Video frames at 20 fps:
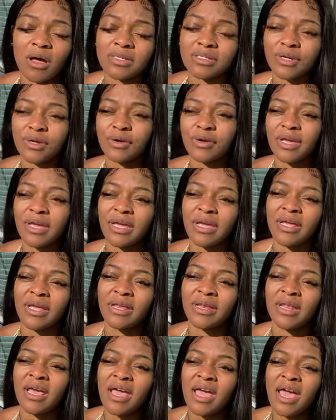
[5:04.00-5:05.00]
her in,
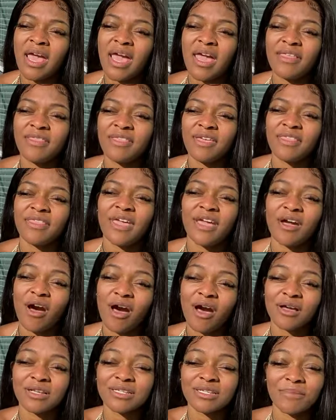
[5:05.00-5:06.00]
and then they
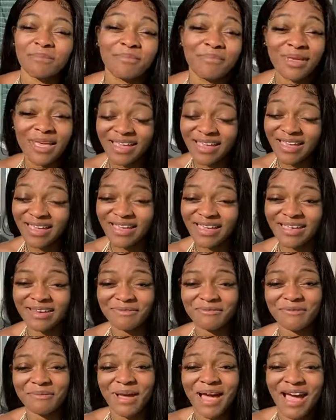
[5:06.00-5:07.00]
called me in
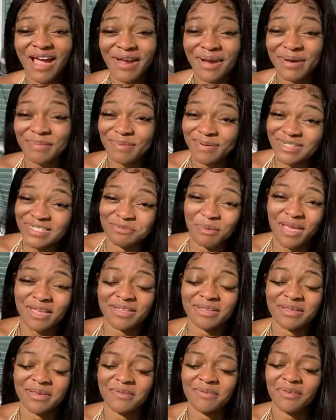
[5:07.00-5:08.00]
from a higher
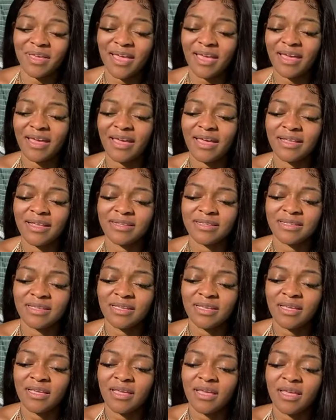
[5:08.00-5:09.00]
perspective, and
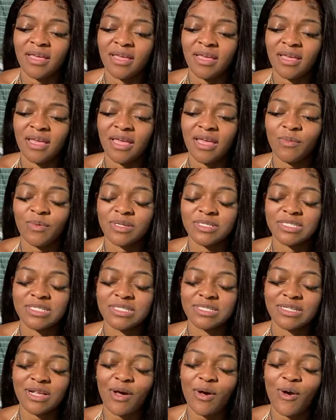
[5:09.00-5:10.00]
it was
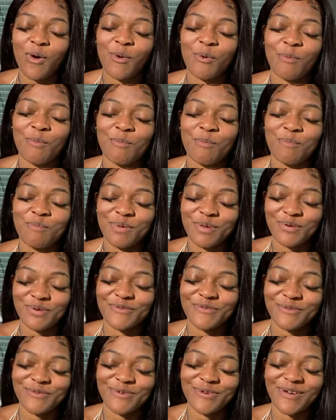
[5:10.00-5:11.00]
so
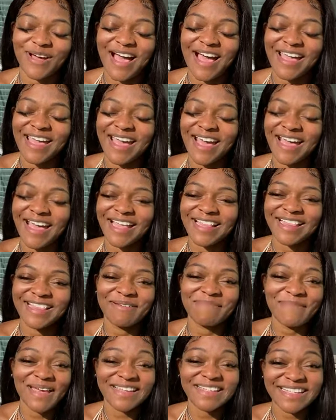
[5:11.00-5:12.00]
beautiful. The
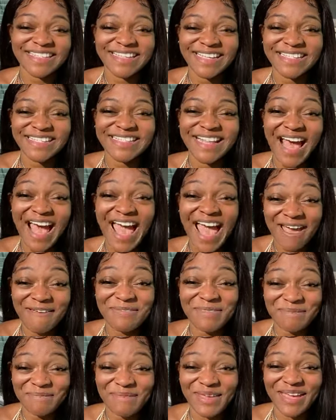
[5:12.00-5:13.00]
messages, I had
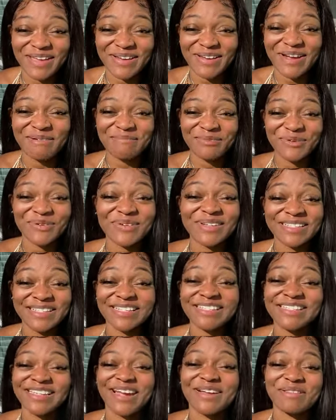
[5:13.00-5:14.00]
them here. I'm going to
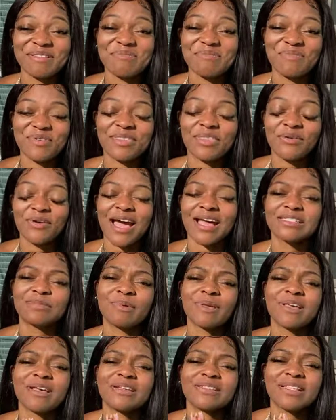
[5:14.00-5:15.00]
share them with you guys
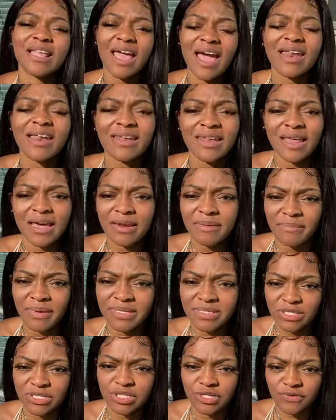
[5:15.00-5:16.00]
because they had a lot of
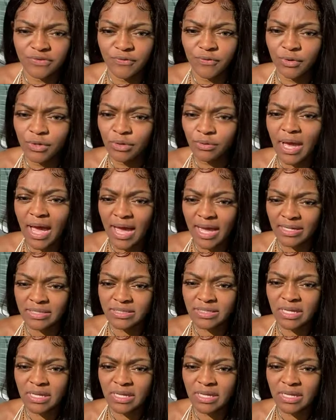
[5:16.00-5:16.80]
messages for you guys